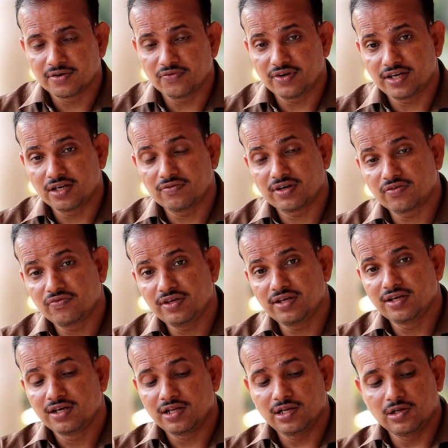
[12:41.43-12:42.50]
Whenever
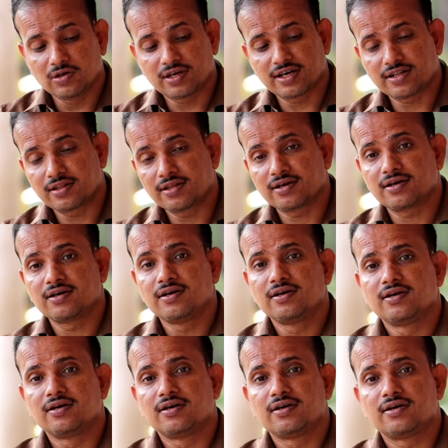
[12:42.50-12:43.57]
we look at the
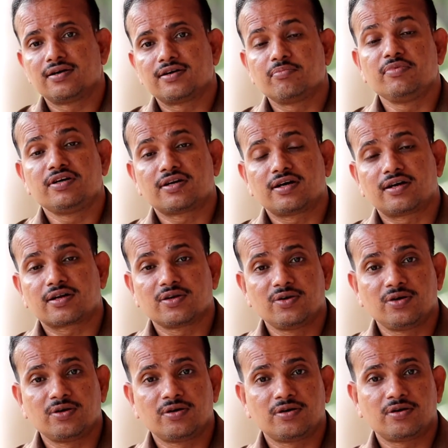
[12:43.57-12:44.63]
mirror,
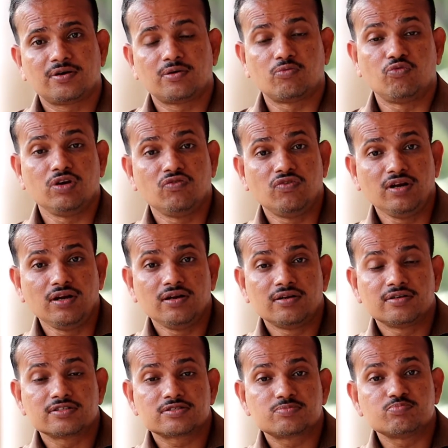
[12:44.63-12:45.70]
we will
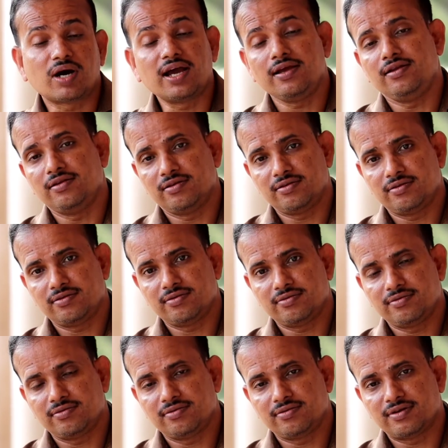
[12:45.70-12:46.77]
smile
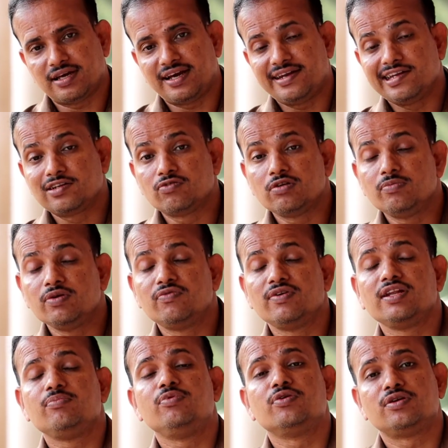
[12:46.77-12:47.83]
and it will be
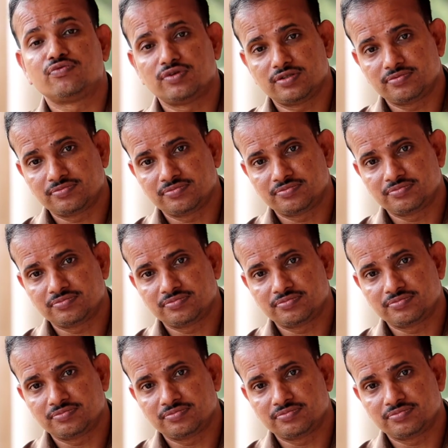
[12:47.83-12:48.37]
very beautiful.